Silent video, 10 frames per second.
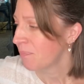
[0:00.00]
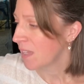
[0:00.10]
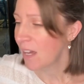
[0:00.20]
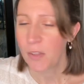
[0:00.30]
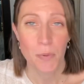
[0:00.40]

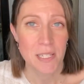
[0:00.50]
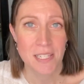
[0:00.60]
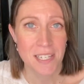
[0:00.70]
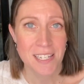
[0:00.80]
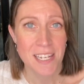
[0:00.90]
otherwise
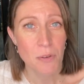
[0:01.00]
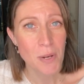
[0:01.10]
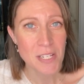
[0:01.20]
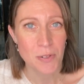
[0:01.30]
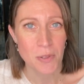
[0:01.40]
it's going to take
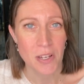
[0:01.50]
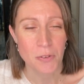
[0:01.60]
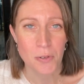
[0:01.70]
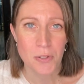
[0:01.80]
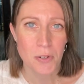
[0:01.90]
way too long.
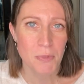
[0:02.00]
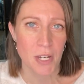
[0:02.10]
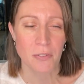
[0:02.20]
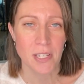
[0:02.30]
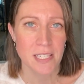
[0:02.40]
Nordstrom
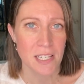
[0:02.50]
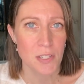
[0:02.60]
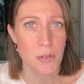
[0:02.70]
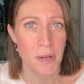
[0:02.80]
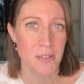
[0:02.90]
generally sends
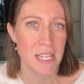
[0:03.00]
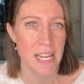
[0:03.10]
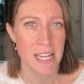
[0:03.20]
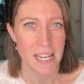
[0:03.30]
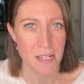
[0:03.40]
you about
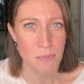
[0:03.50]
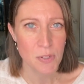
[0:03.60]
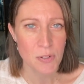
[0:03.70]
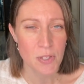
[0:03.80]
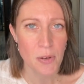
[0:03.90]
10 items
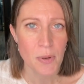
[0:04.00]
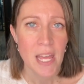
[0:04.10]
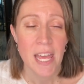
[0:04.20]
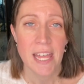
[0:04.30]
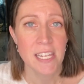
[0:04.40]
or so,
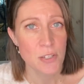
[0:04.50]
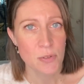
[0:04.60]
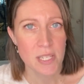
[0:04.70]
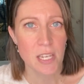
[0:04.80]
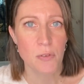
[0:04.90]
and they do
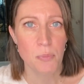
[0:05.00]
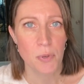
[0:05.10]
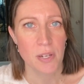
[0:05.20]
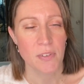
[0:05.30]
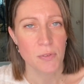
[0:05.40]
send you a
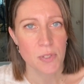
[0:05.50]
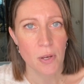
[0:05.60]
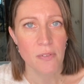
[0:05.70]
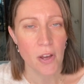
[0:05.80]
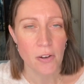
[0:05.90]
preview. So
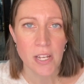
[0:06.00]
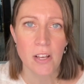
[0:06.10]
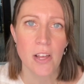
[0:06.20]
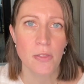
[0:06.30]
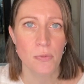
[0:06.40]
I've already
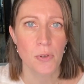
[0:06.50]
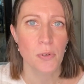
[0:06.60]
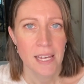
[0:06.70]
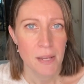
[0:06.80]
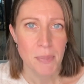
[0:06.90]
gone
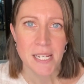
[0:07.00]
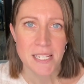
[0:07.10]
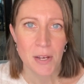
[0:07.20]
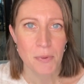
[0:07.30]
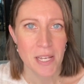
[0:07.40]
through and picked
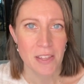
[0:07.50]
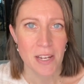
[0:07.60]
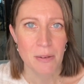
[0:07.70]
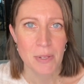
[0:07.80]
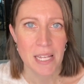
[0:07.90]
out what I thought
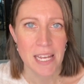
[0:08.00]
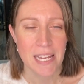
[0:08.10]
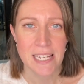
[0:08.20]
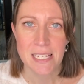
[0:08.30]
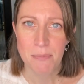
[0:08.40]
I would
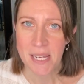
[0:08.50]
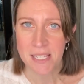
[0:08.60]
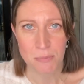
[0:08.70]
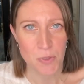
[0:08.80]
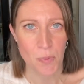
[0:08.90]
like. I did make
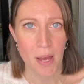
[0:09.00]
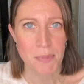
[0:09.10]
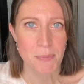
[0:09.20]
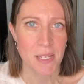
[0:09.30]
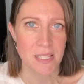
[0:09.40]
some
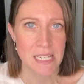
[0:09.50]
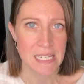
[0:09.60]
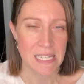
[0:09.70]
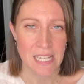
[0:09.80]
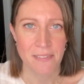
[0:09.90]
swaps because I
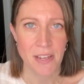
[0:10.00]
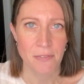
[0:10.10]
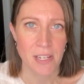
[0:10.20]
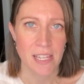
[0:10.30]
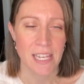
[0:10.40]
didn't love
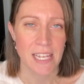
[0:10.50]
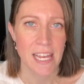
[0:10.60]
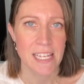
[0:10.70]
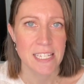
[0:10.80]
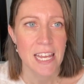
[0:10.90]
everything, and